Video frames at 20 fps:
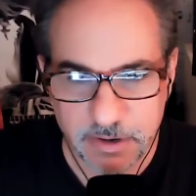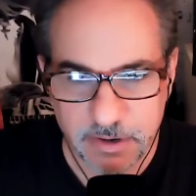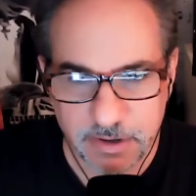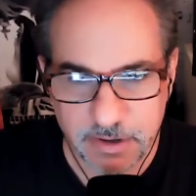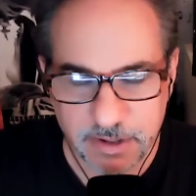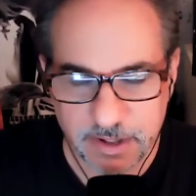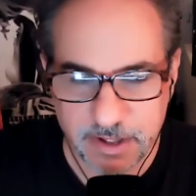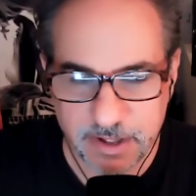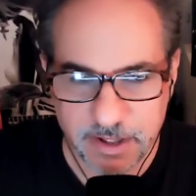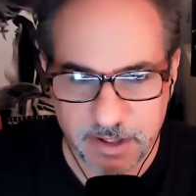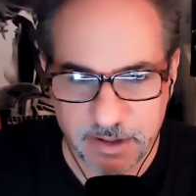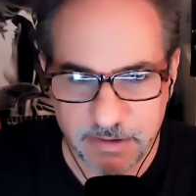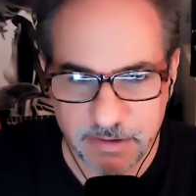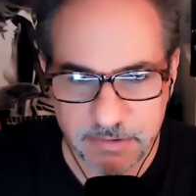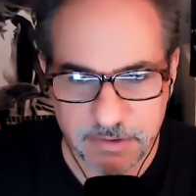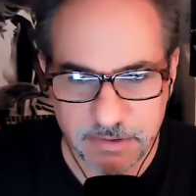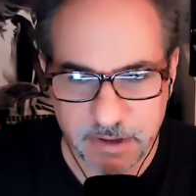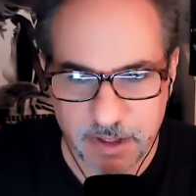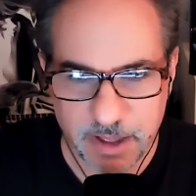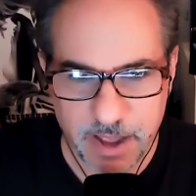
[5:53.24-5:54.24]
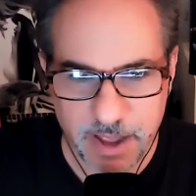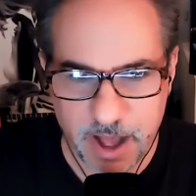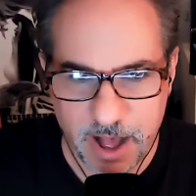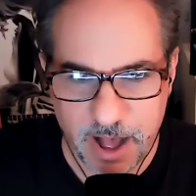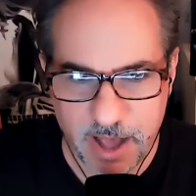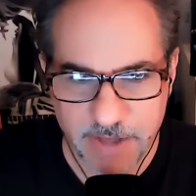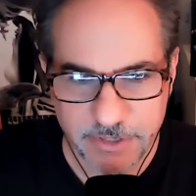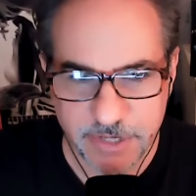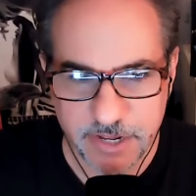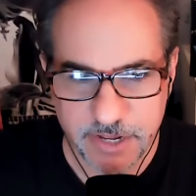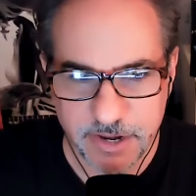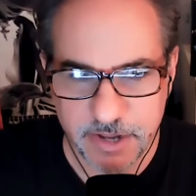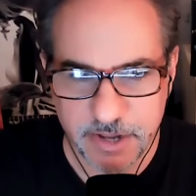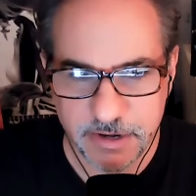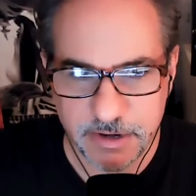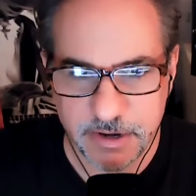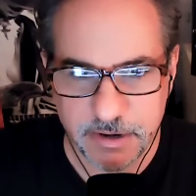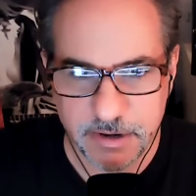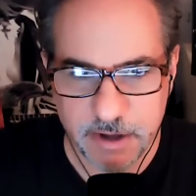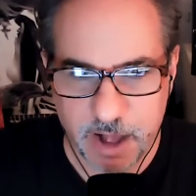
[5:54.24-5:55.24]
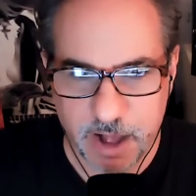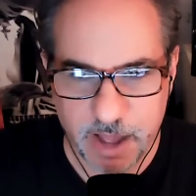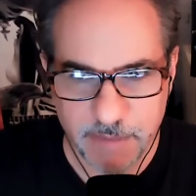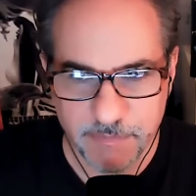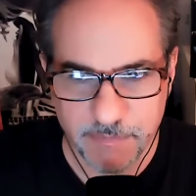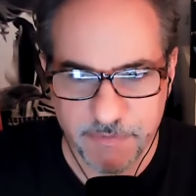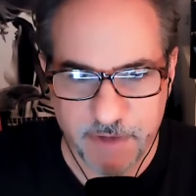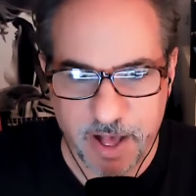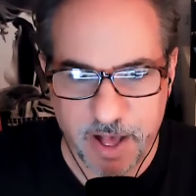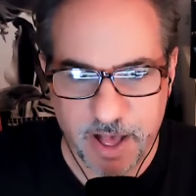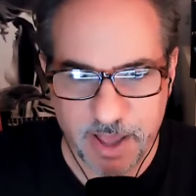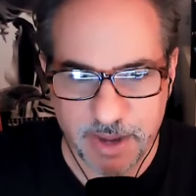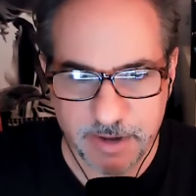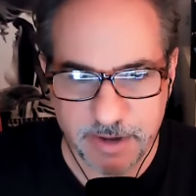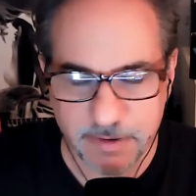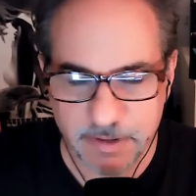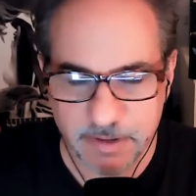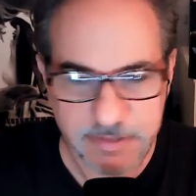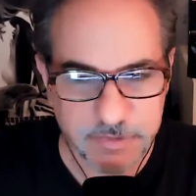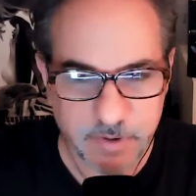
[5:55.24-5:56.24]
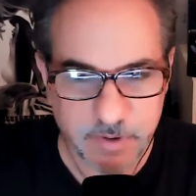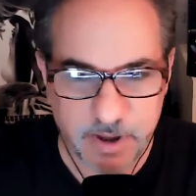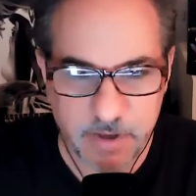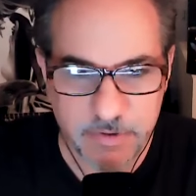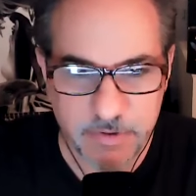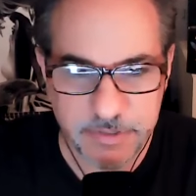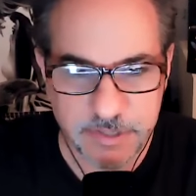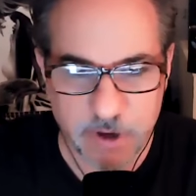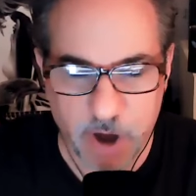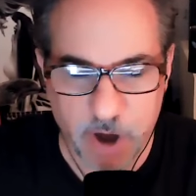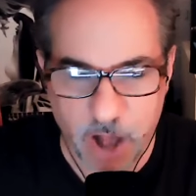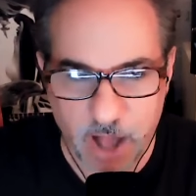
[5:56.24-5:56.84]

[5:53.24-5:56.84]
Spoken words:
I did it and I'm fine. That's what I always hear.